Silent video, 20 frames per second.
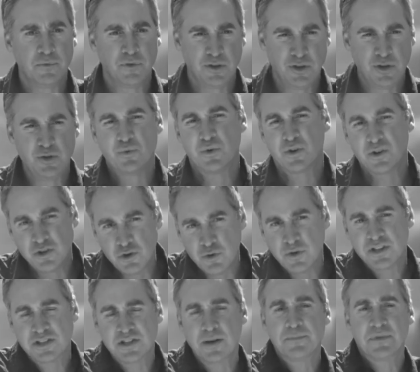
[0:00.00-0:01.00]
you were
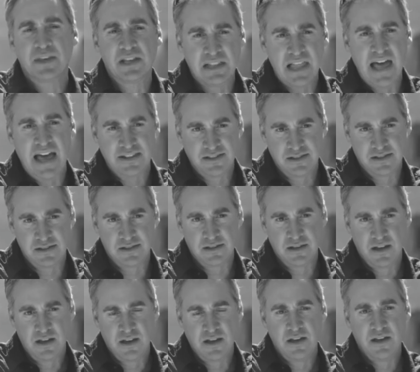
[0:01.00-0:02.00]
doing something less.
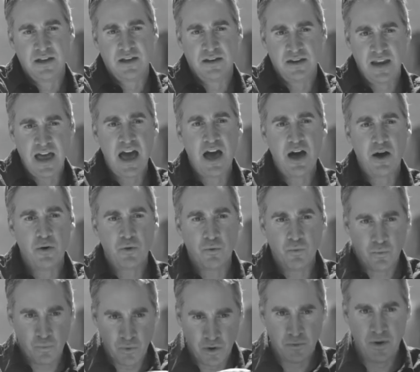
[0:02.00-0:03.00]
Now,
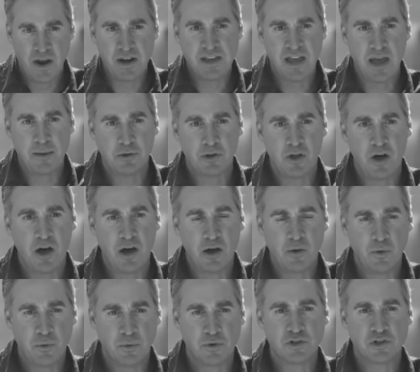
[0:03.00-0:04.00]
when Red came along,
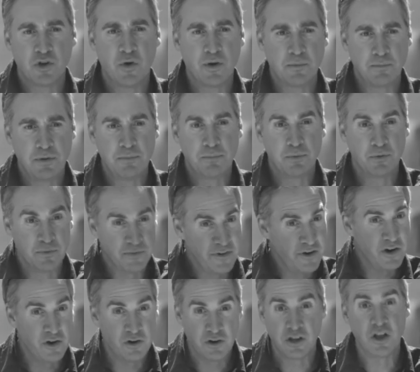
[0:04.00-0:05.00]
we were showing people
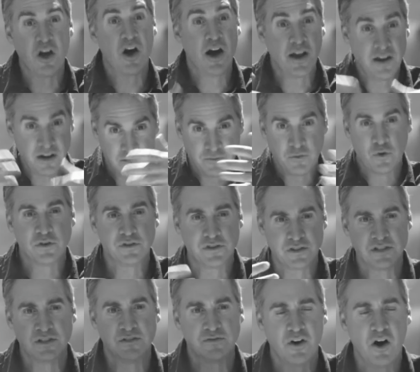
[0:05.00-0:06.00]
very early on, and of course
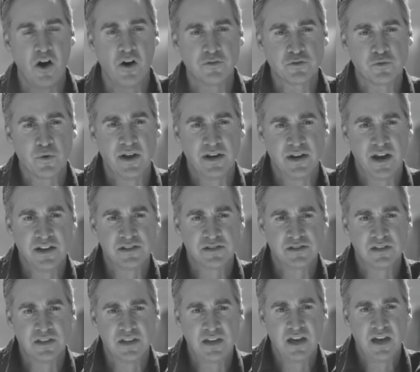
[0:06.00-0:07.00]
it's evolved quite
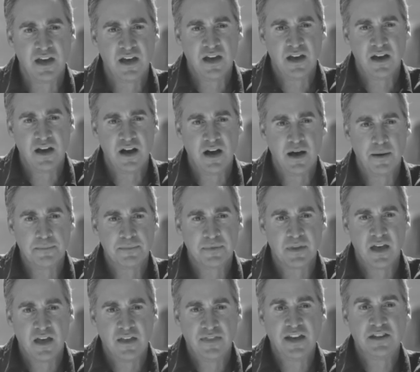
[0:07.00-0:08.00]
nicely,
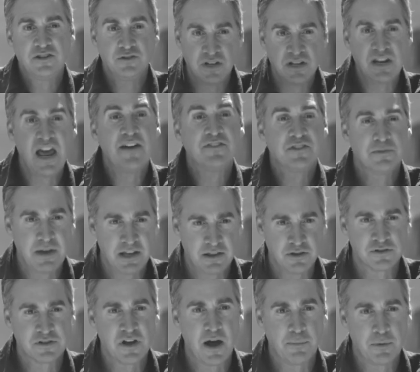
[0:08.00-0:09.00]
that you didn't have to make
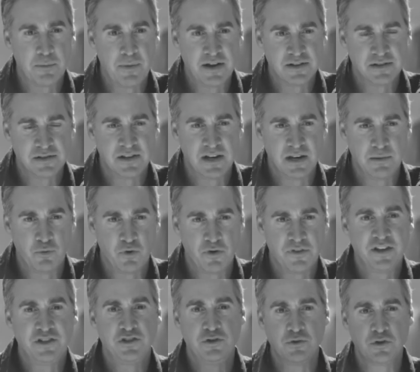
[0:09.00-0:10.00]
those compromises anymore,
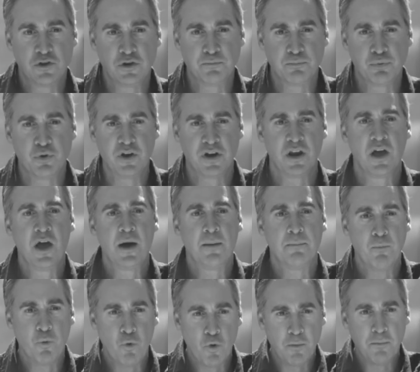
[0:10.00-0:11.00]
that you could put
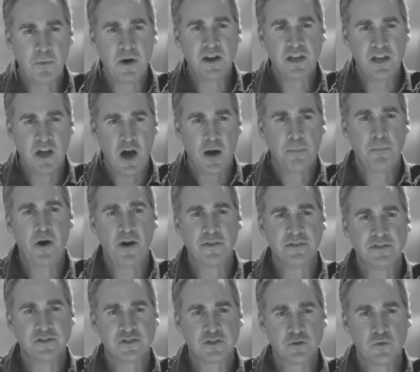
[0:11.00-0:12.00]
more money up on
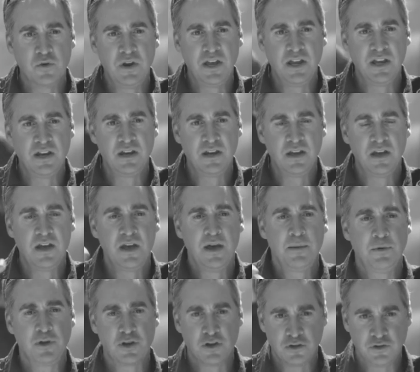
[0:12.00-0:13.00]
the screen
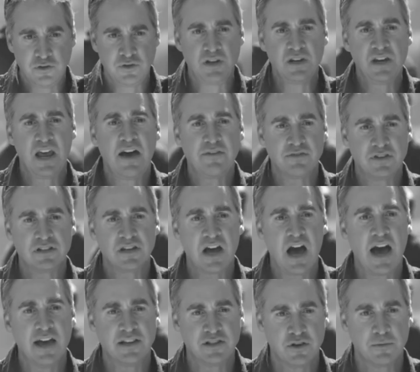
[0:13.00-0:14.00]
because you didn't have to
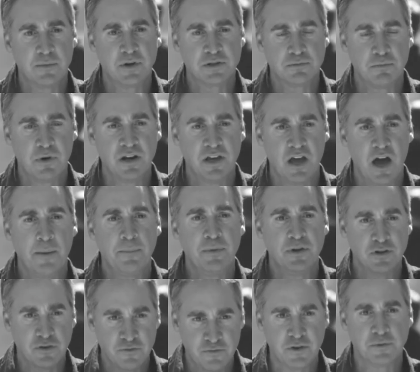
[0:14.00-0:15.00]
tie so much money up
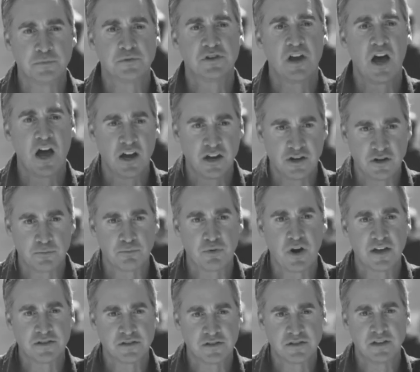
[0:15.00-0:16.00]
in your film stock and your
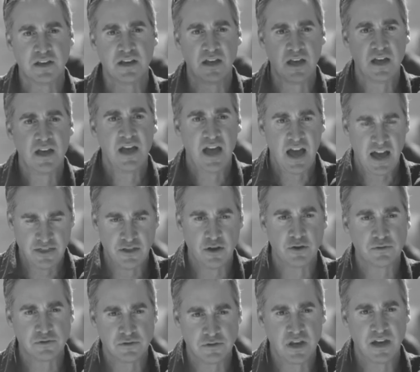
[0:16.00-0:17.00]
processing and
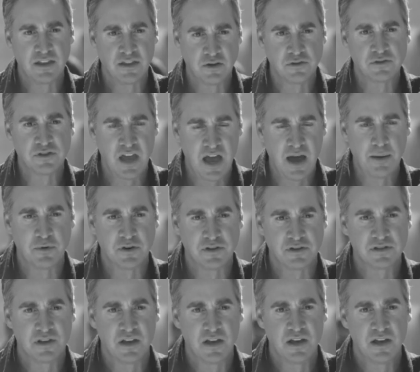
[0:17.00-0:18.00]
those cameras.